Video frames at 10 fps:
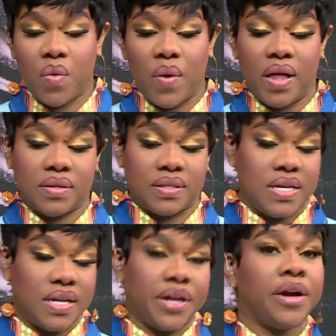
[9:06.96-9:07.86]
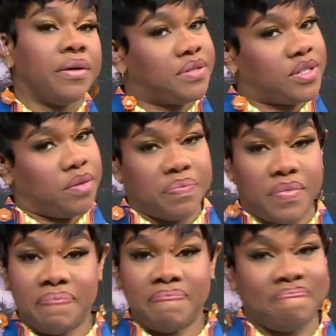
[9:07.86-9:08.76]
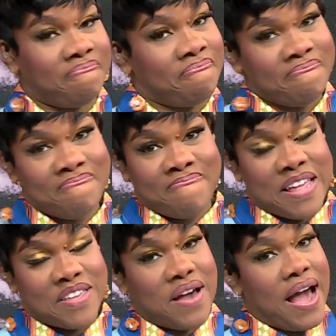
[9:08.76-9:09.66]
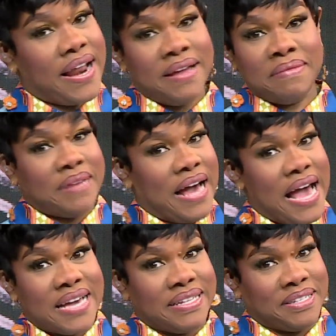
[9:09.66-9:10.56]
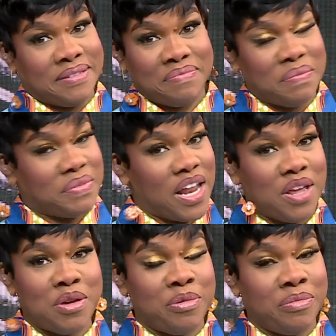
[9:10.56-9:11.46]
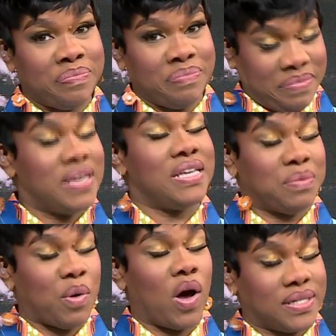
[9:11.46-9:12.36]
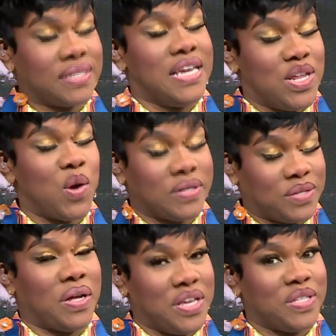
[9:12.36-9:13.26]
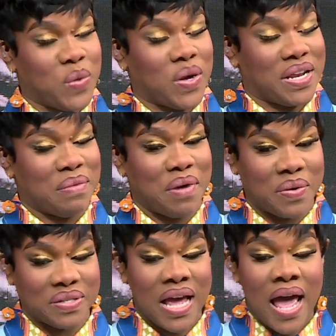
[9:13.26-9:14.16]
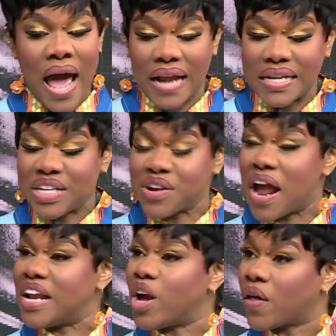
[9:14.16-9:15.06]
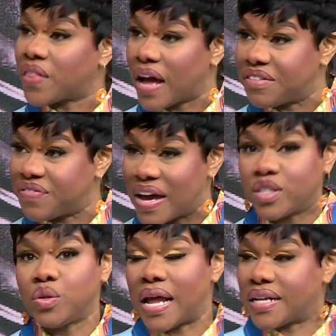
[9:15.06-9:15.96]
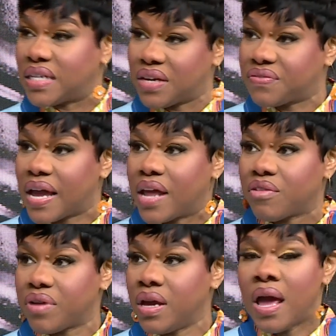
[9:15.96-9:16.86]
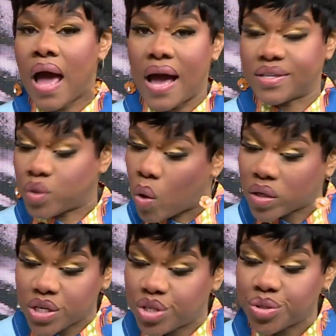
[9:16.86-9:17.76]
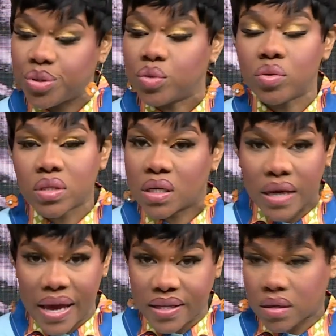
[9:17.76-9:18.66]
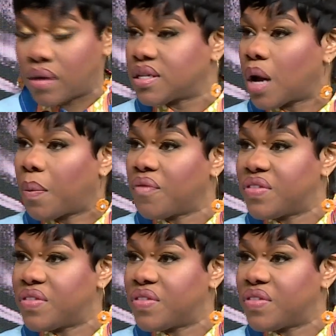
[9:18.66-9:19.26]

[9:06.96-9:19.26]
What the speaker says: well. See it there? You got it. Guys, I'm telling you. He's the boss. He knows what he's talking about. And is there any other advice you'd like to give to Henry as to what he should do to get on top of